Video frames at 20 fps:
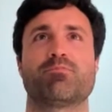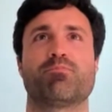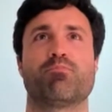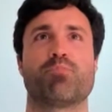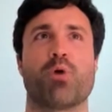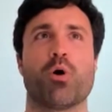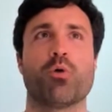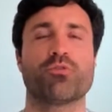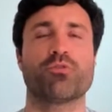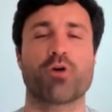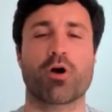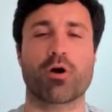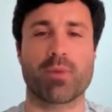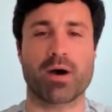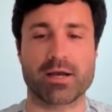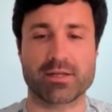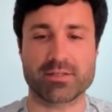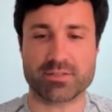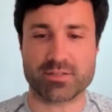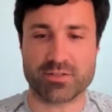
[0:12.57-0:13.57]
both our
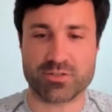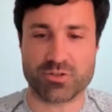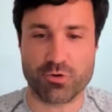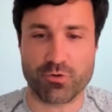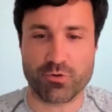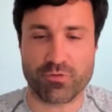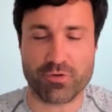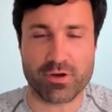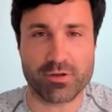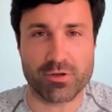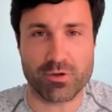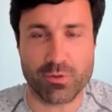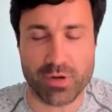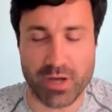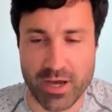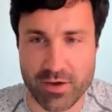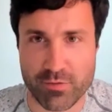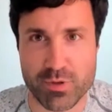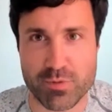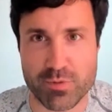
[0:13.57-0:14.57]
minds because you and
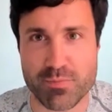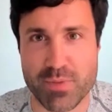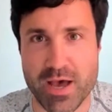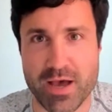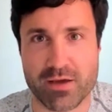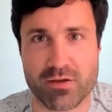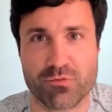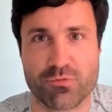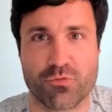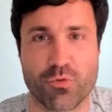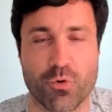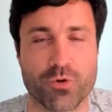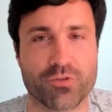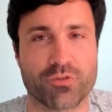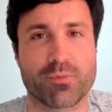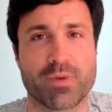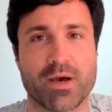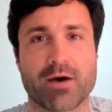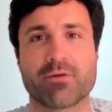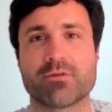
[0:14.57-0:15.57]
I have been back and forth
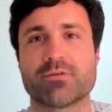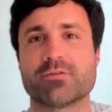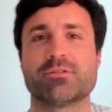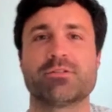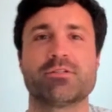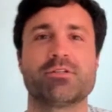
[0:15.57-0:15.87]
about